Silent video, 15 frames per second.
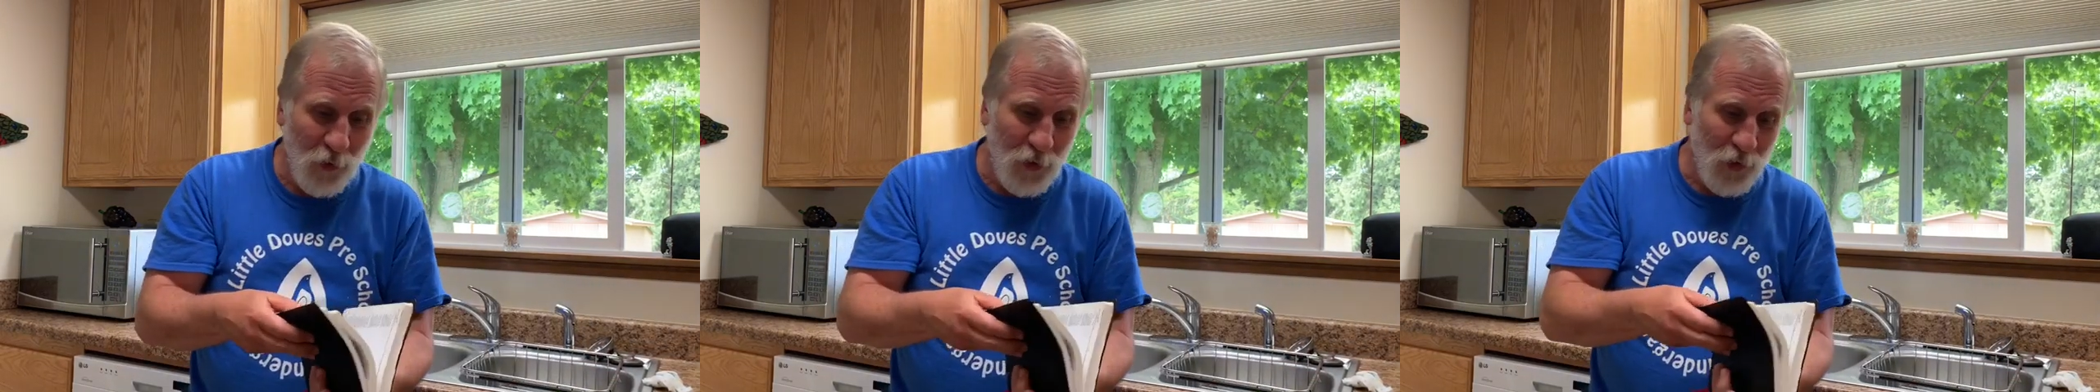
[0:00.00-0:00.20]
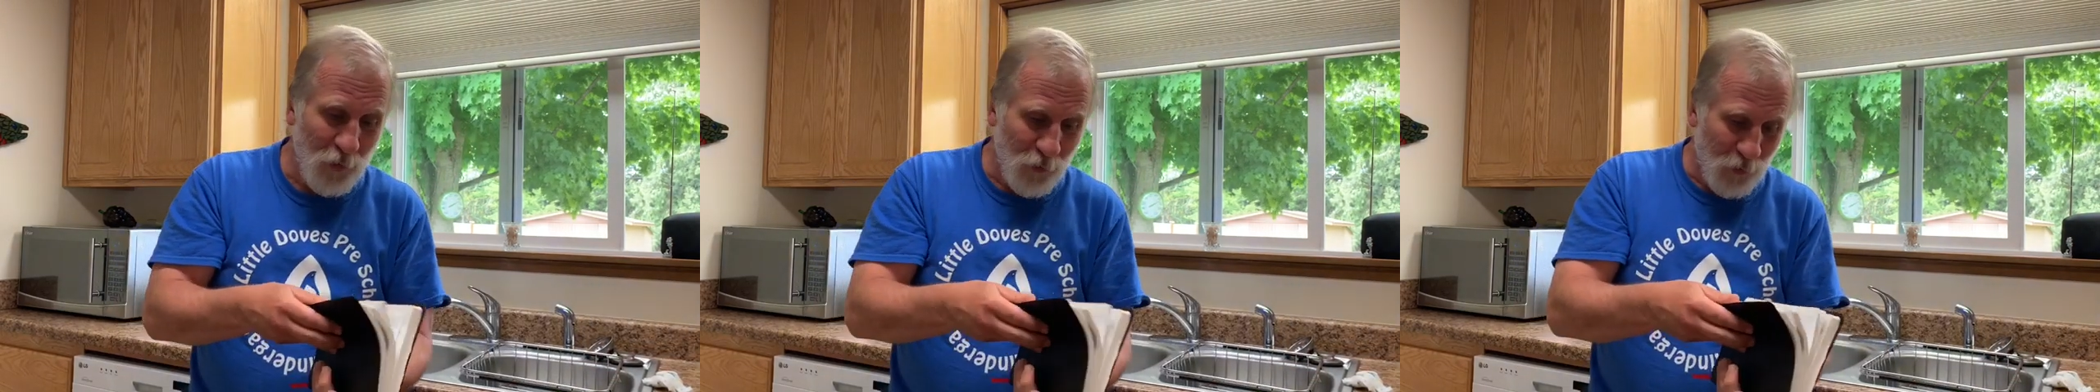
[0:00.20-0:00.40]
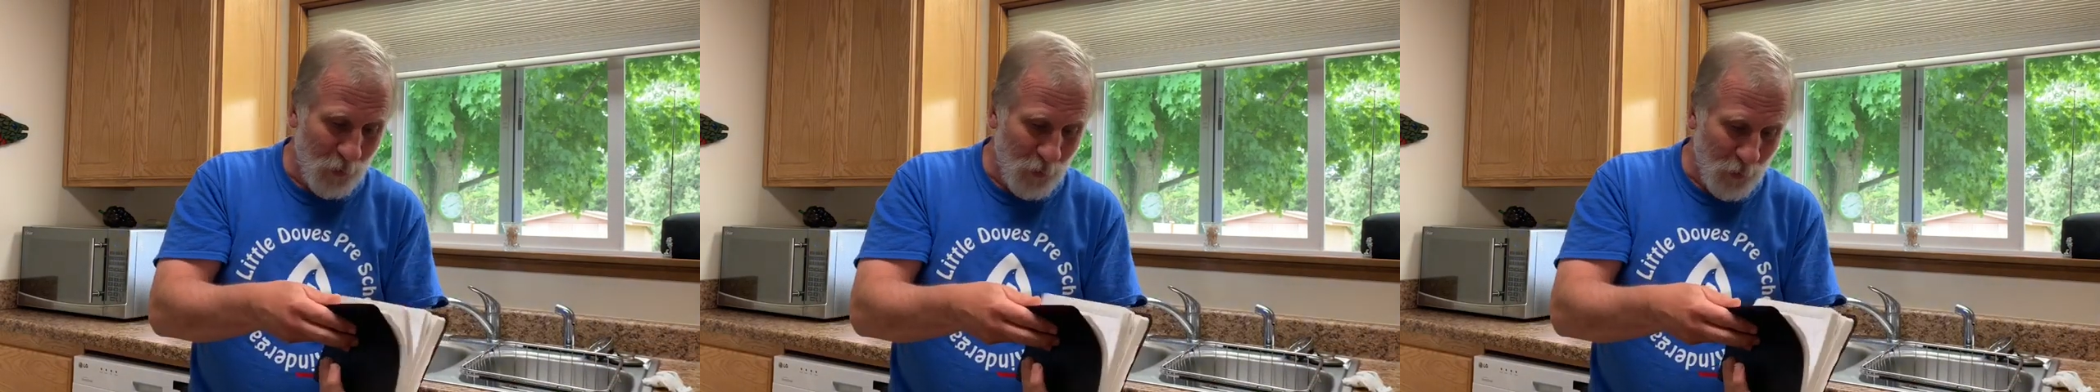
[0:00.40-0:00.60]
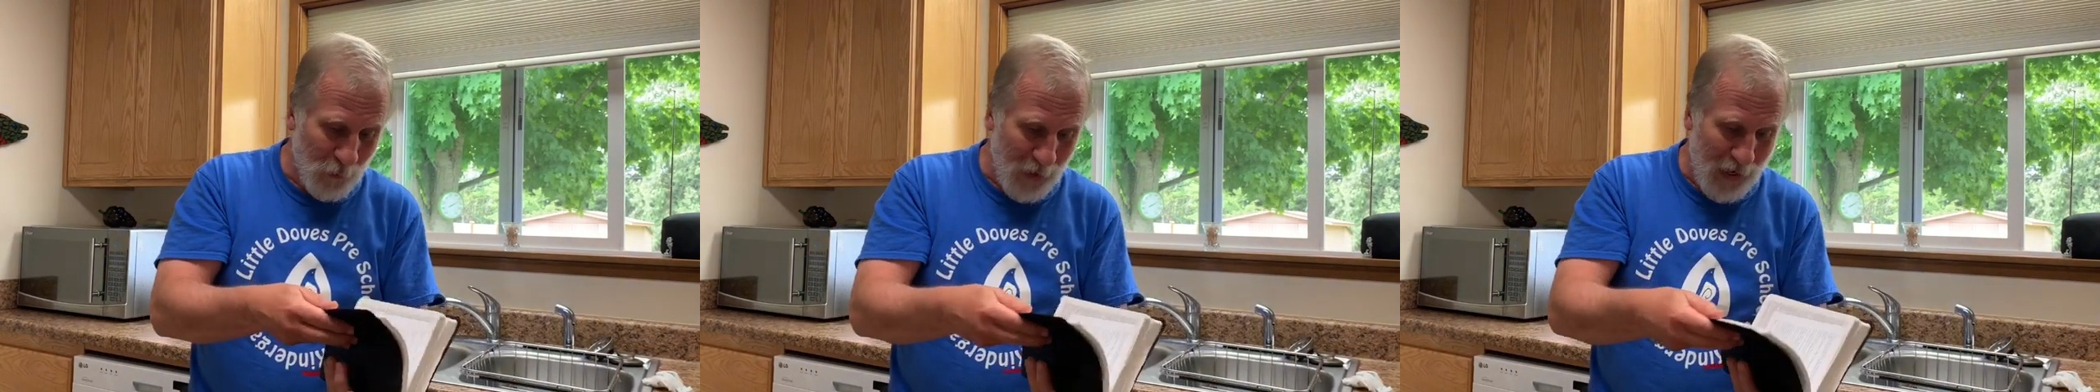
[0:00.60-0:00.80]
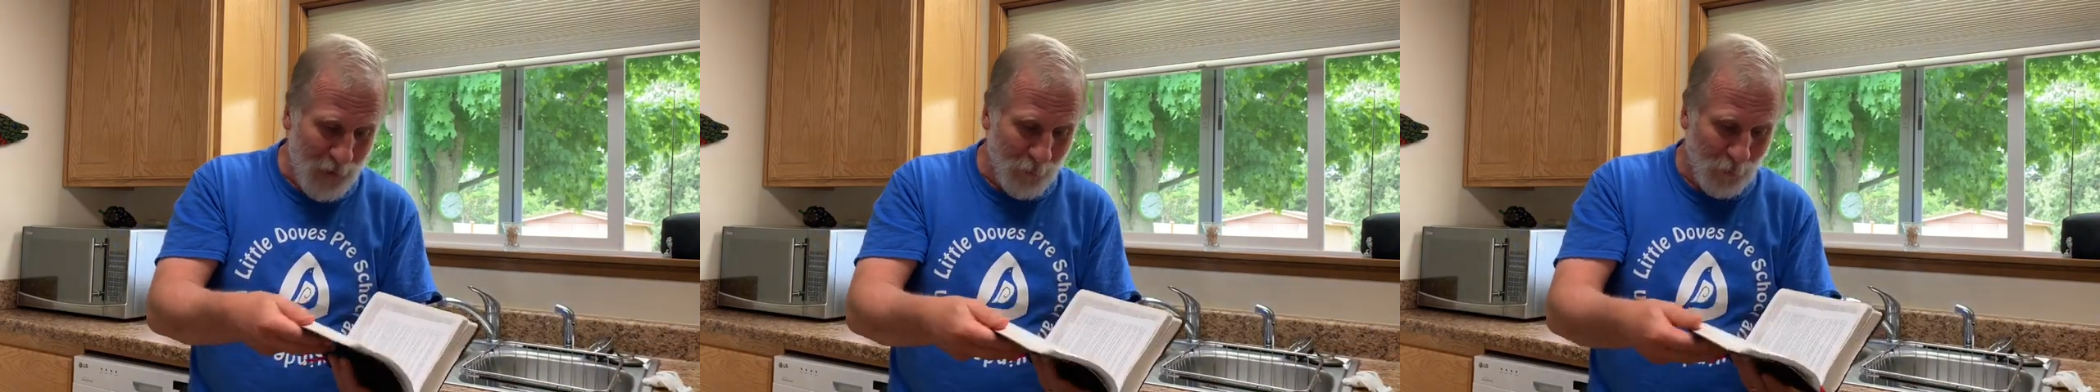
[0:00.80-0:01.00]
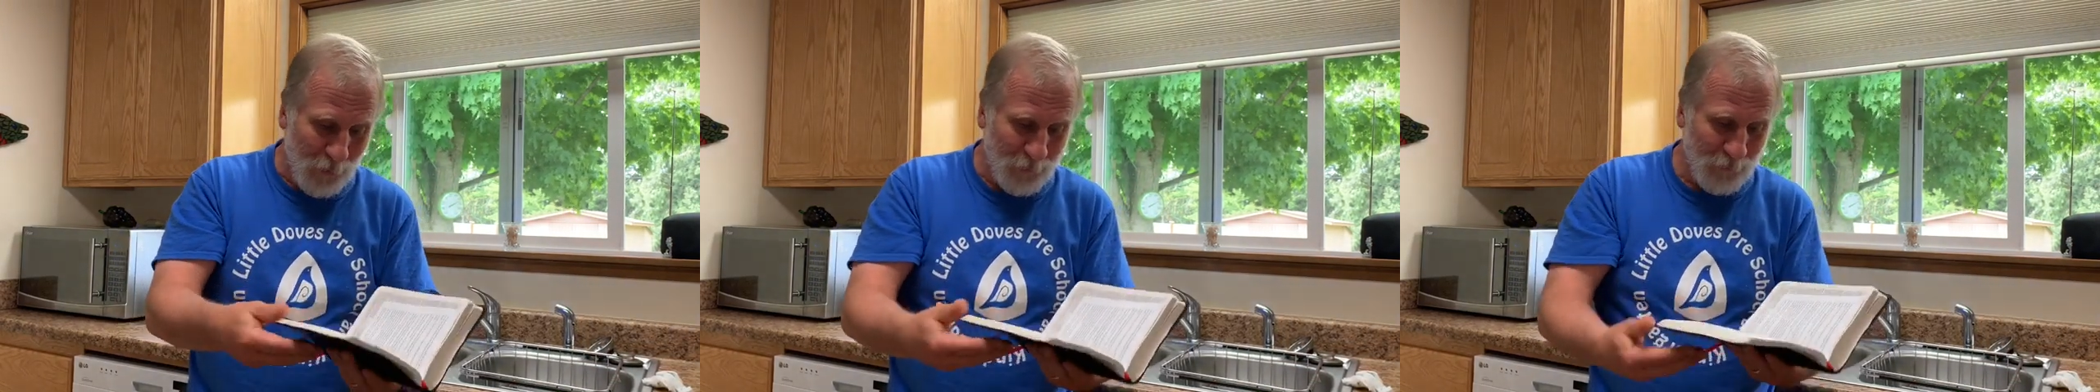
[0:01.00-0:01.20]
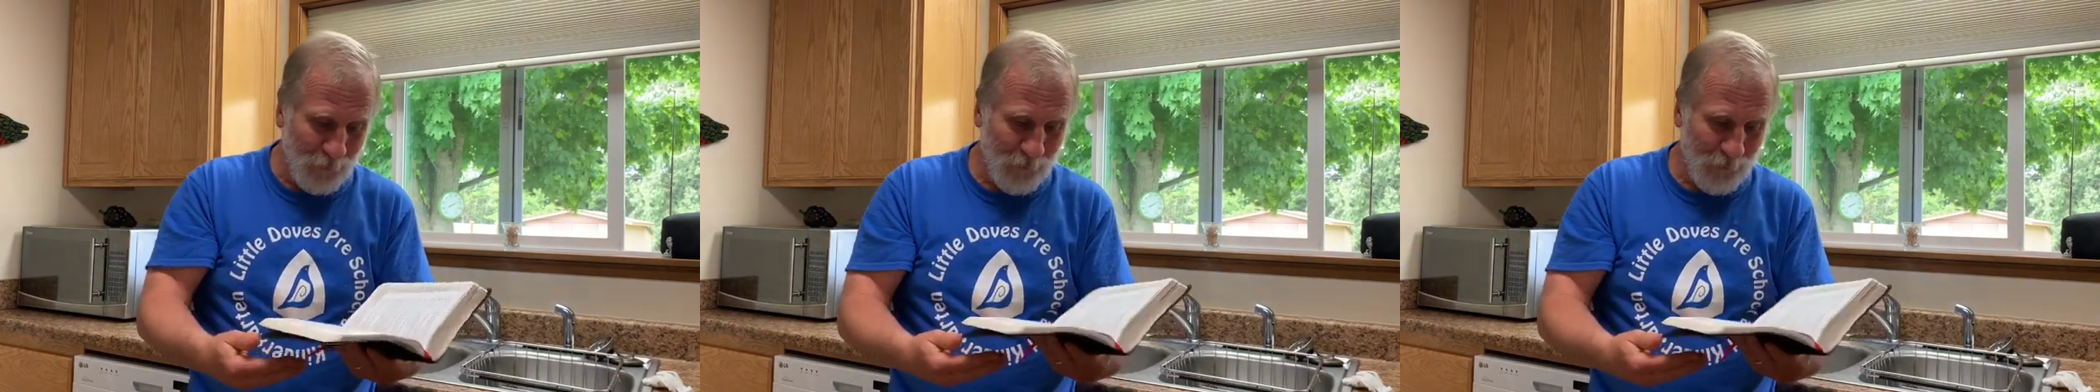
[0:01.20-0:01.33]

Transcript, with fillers: you from the Bible.